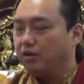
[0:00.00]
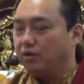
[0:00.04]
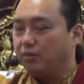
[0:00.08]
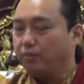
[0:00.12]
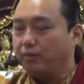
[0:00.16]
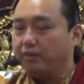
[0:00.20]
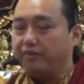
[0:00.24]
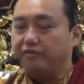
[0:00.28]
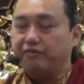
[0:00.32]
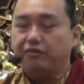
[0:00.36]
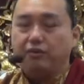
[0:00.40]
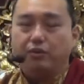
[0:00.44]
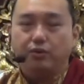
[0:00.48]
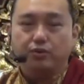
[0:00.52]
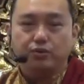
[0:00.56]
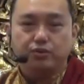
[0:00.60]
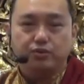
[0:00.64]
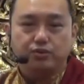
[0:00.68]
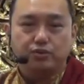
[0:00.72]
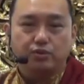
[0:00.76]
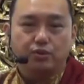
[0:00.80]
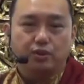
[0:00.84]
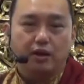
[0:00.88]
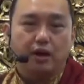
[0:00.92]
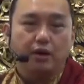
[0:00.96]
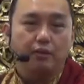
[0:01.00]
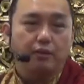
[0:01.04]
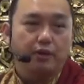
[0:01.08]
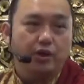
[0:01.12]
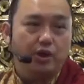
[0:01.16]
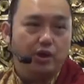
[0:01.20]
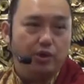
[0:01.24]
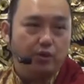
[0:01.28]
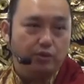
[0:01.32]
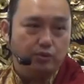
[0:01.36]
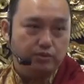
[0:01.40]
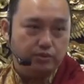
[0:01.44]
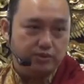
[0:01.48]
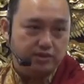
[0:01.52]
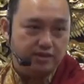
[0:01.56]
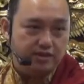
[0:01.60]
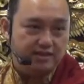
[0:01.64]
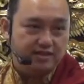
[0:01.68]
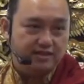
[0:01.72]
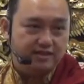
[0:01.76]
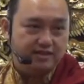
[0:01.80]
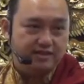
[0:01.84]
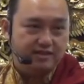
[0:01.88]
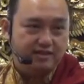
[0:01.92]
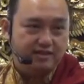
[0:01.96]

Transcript: with also our nose.